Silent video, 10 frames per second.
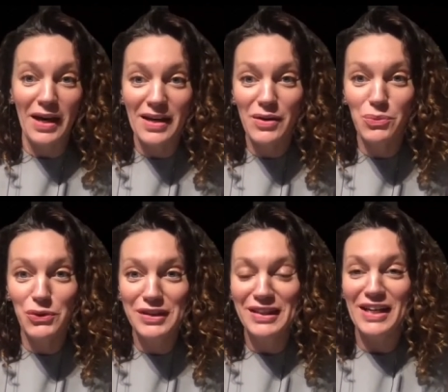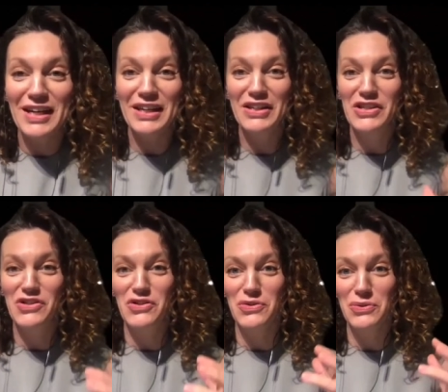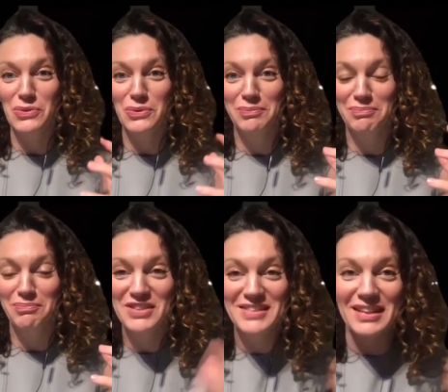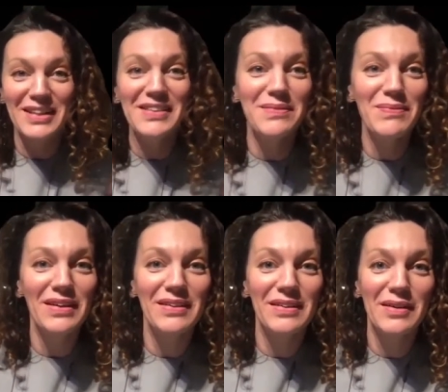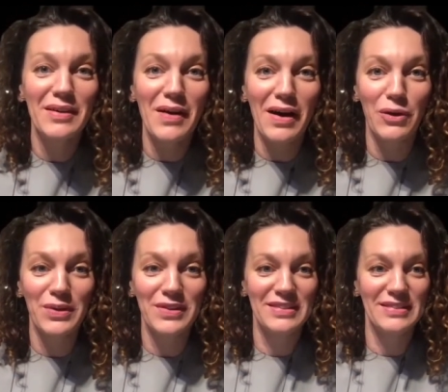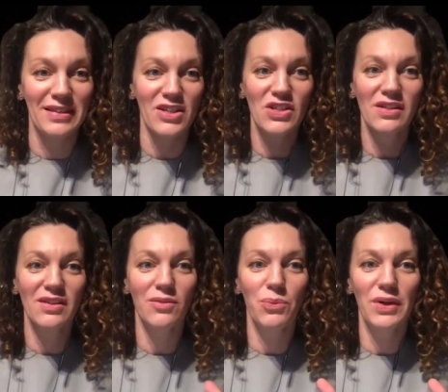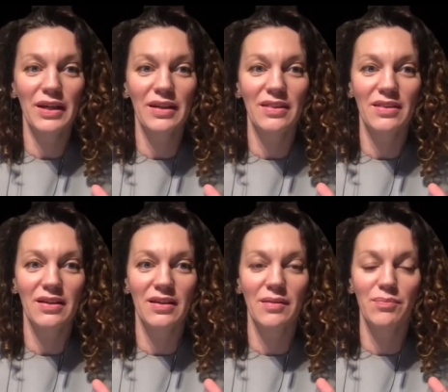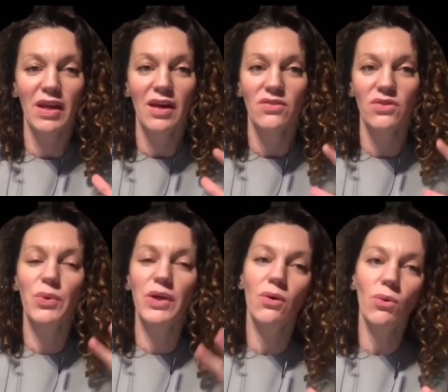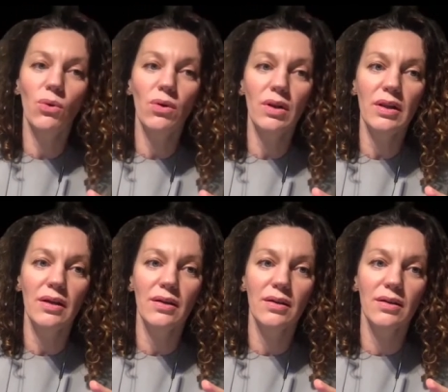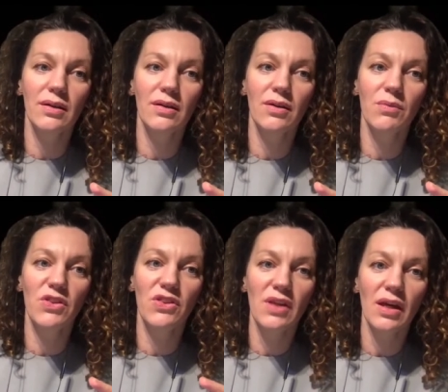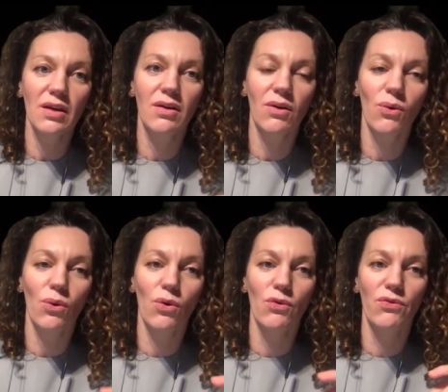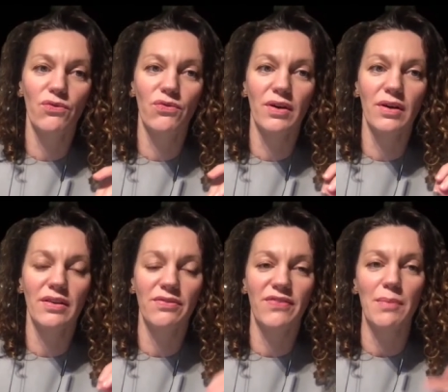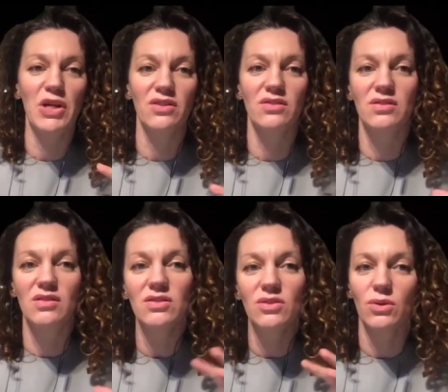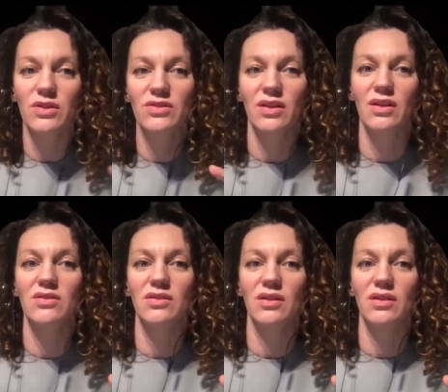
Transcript: would like to start our discussion with, so we all think of the feminist discourses